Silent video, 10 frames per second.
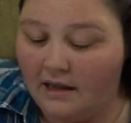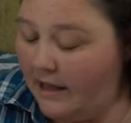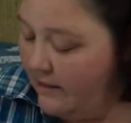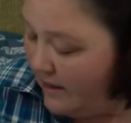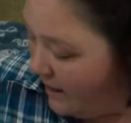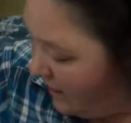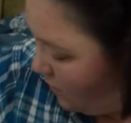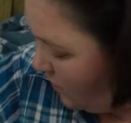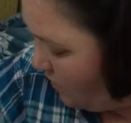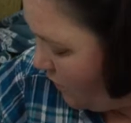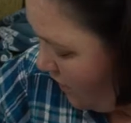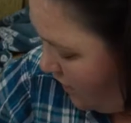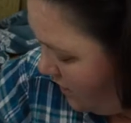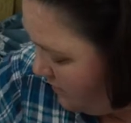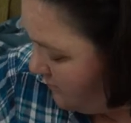And then I got one
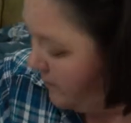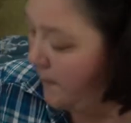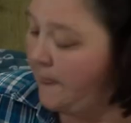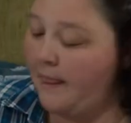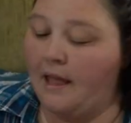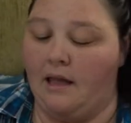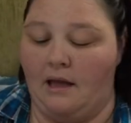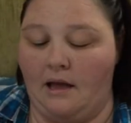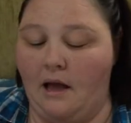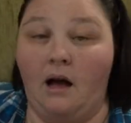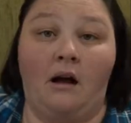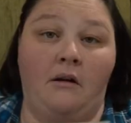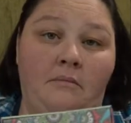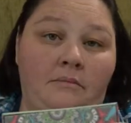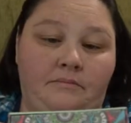more.
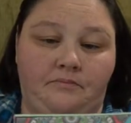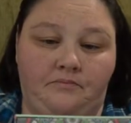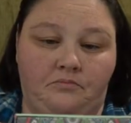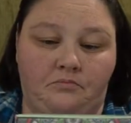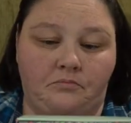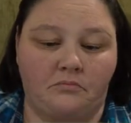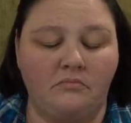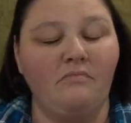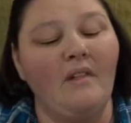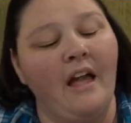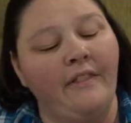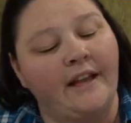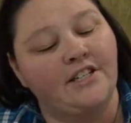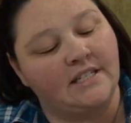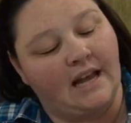And
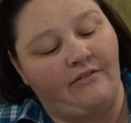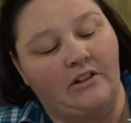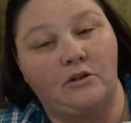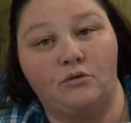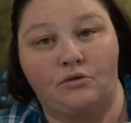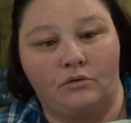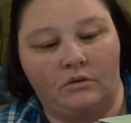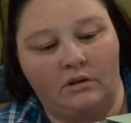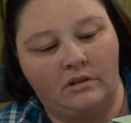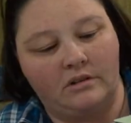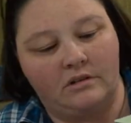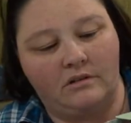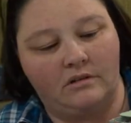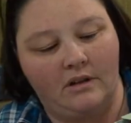they just have the little drawers,